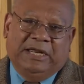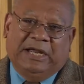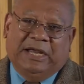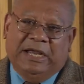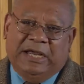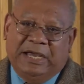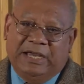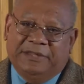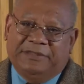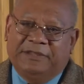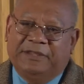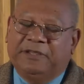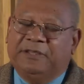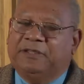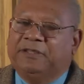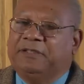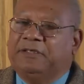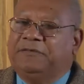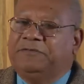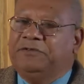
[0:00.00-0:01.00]
I
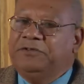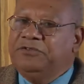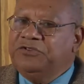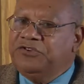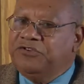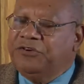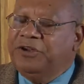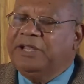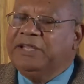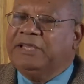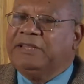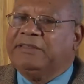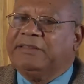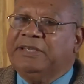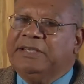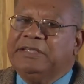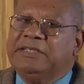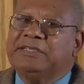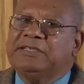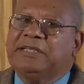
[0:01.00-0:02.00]
think that if you drink
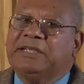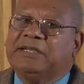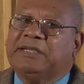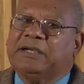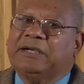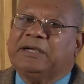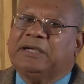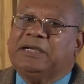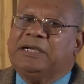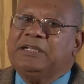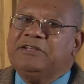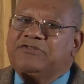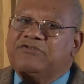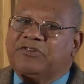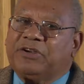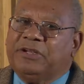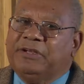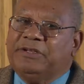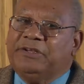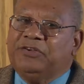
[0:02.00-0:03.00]
things that are
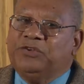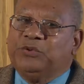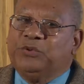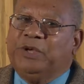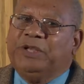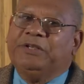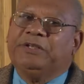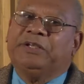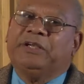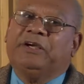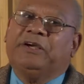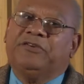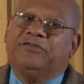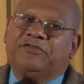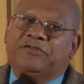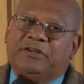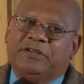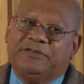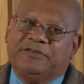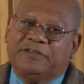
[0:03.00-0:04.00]
120,
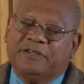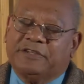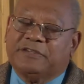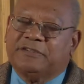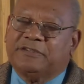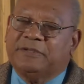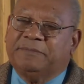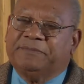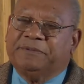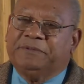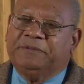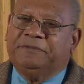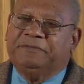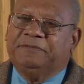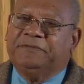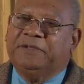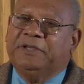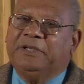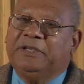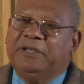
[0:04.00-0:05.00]
160
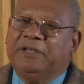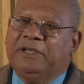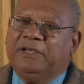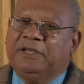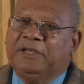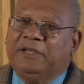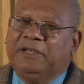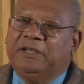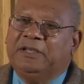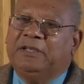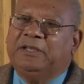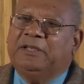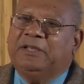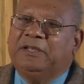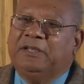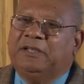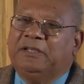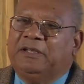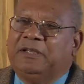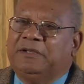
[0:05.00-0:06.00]
proof,
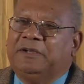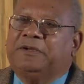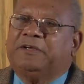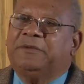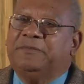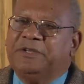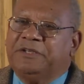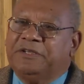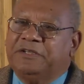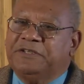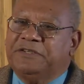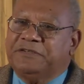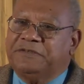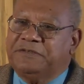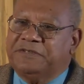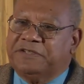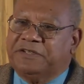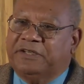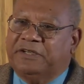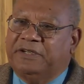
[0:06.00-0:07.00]
you're committing
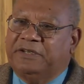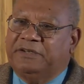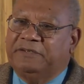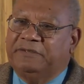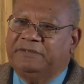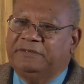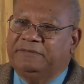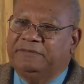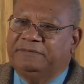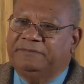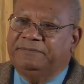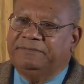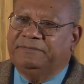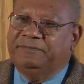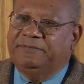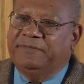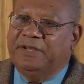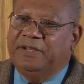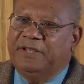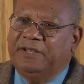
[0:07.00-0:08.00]
suicide.
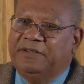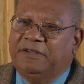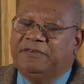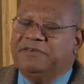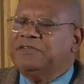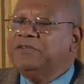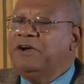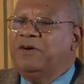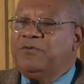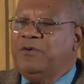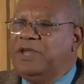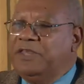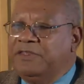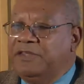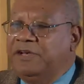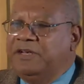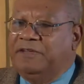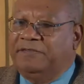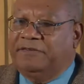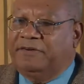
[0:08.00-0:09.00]
There's no way
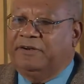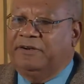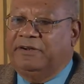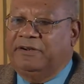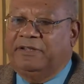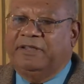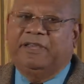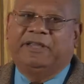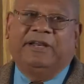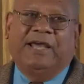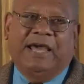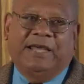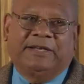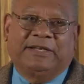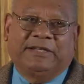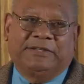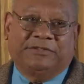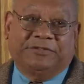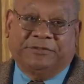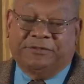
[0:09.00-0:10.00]
the liver can
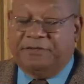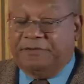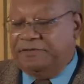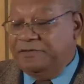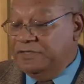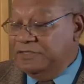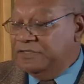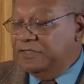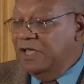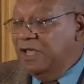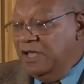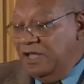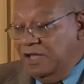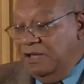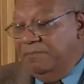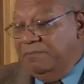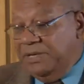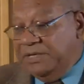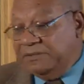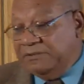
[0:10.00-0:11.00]
handle that sort of things.
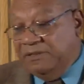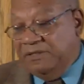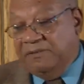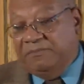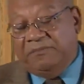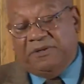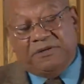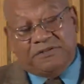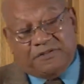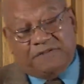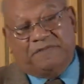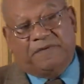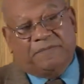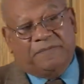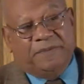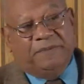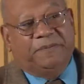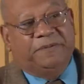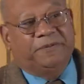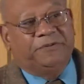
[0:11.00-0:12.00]
But most of the
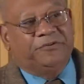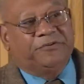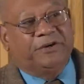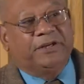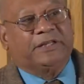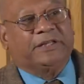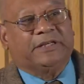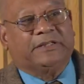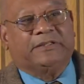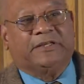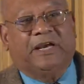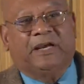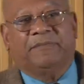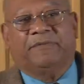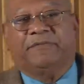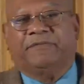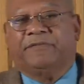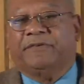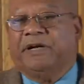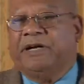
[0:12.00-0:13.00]
people who drink that type
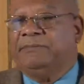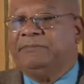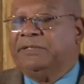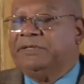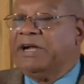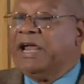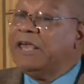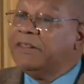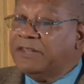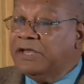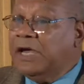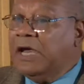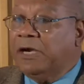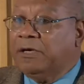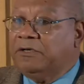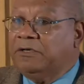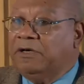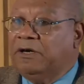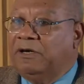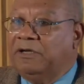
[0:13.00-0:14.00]
of rum are either
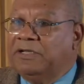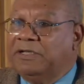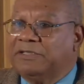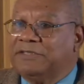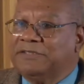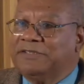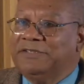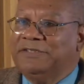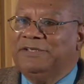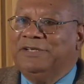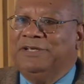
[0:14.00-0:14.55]
alcoholics